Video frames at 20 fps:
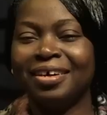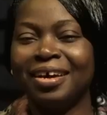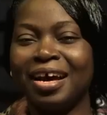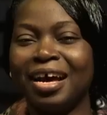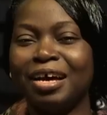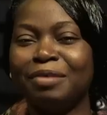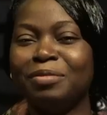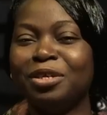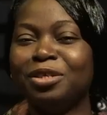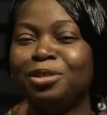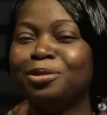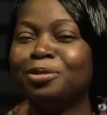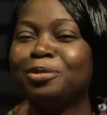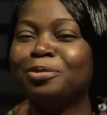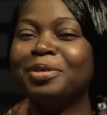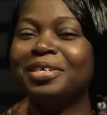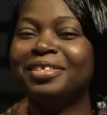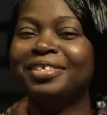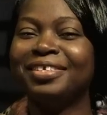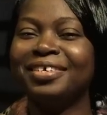and
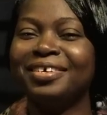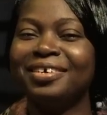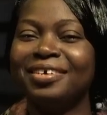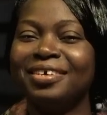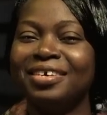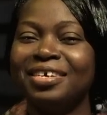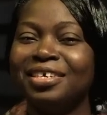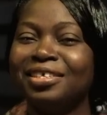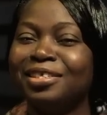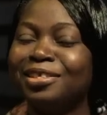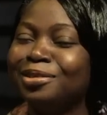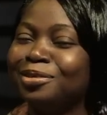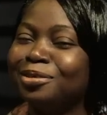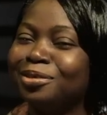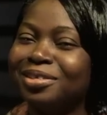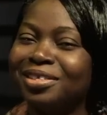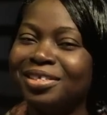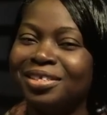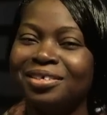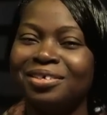mediocrity is
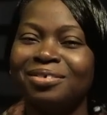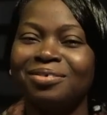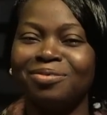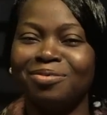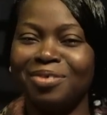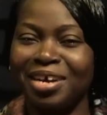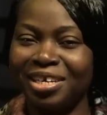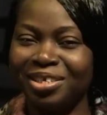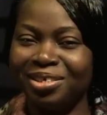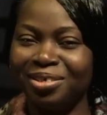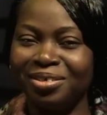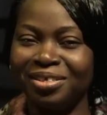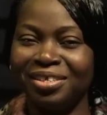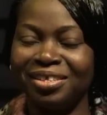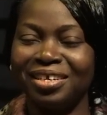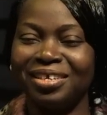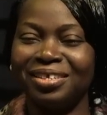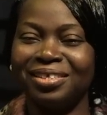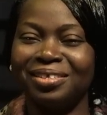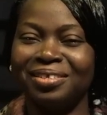not
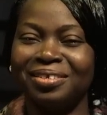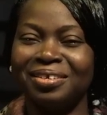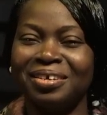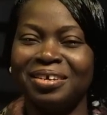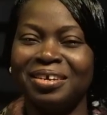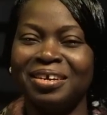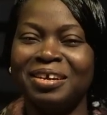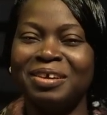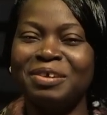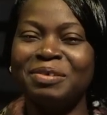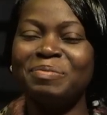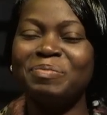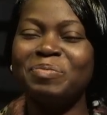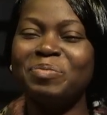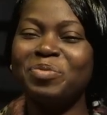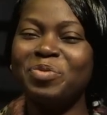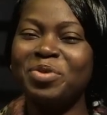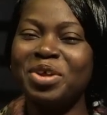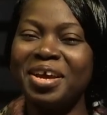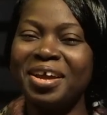righteousness.
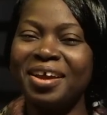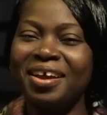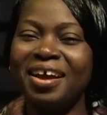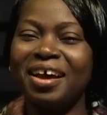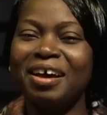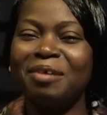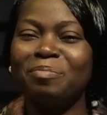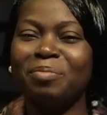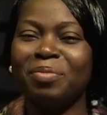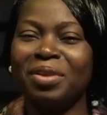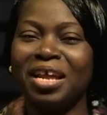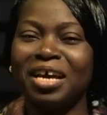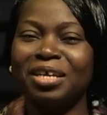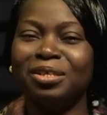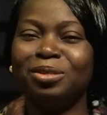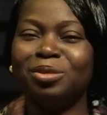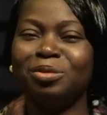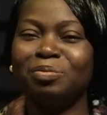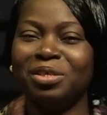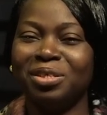Pray and
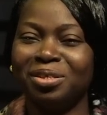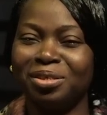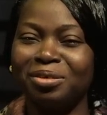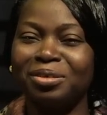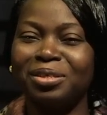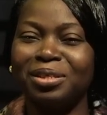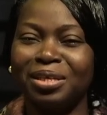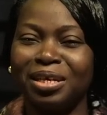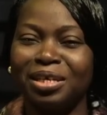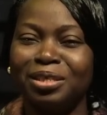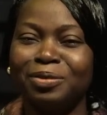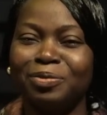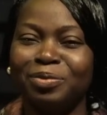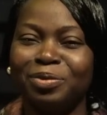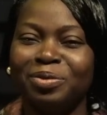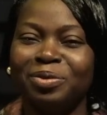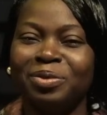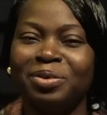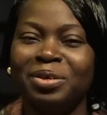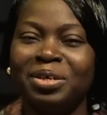plan to be
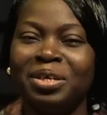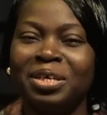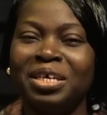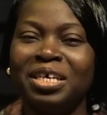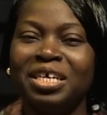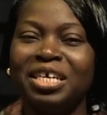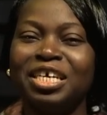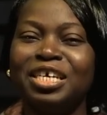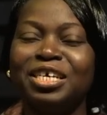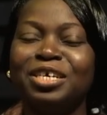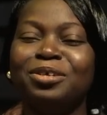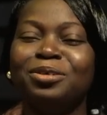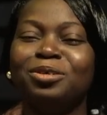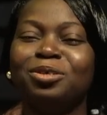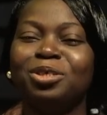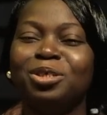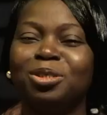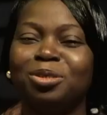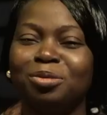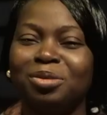successful in
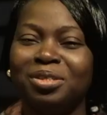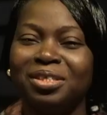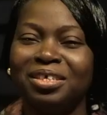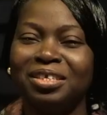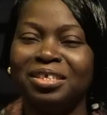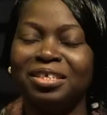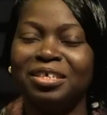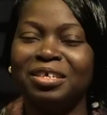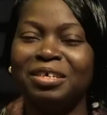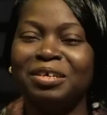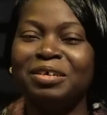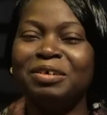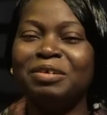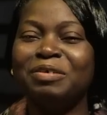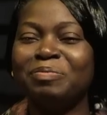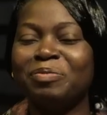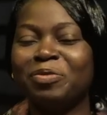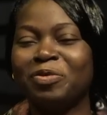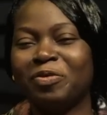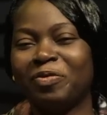your chosen
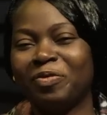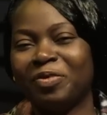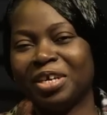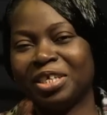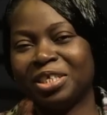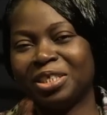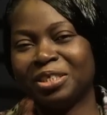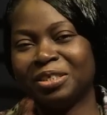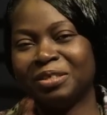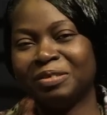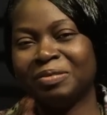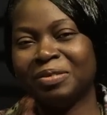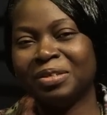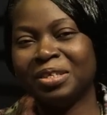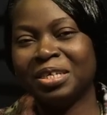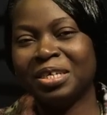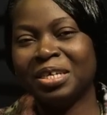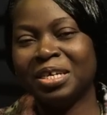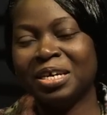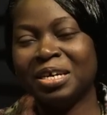profession.
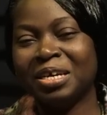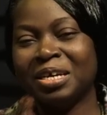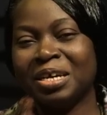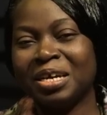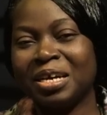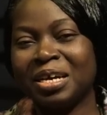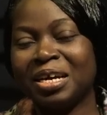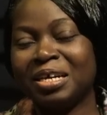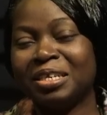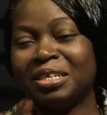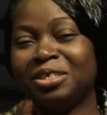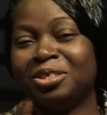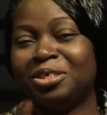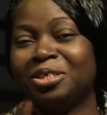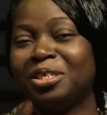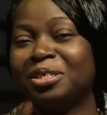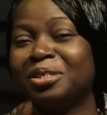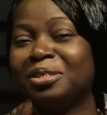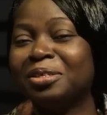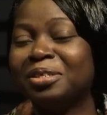And in
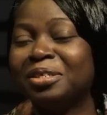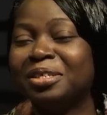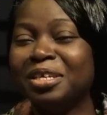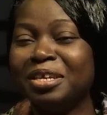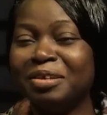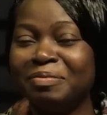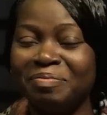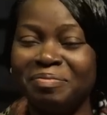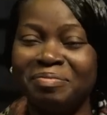Jesus' name,